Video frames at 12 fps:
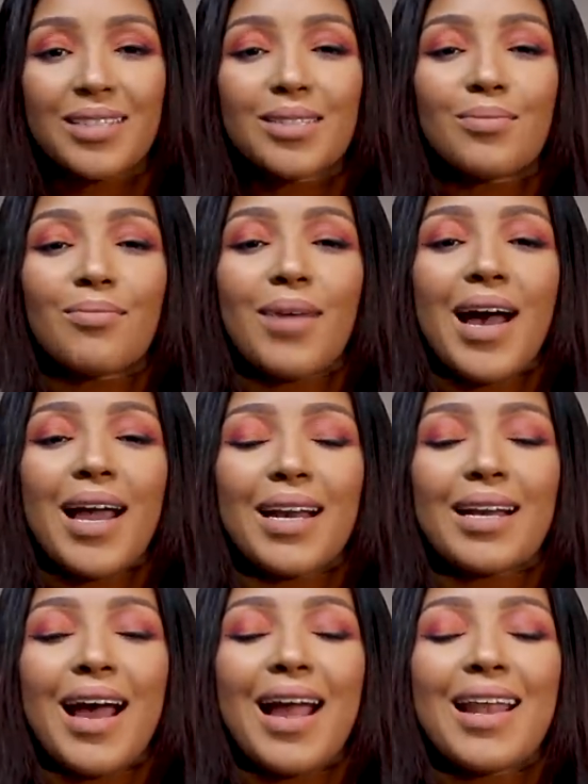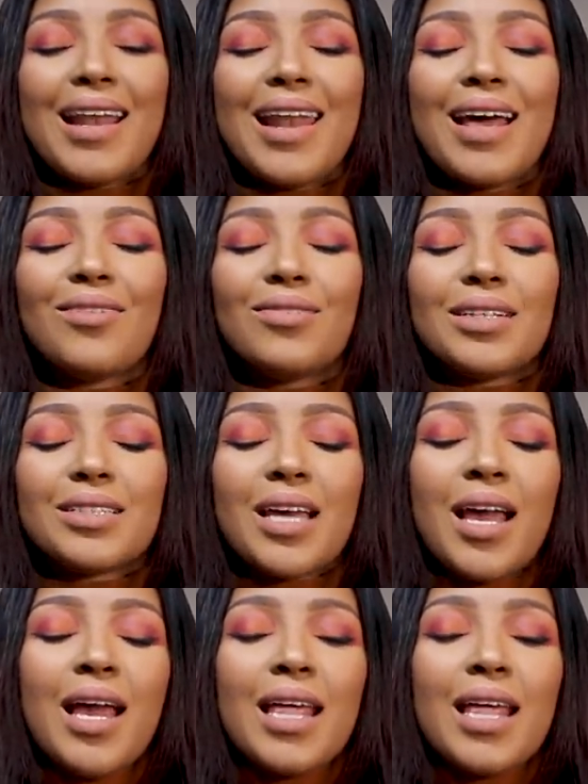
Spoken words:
It's mine. I love it.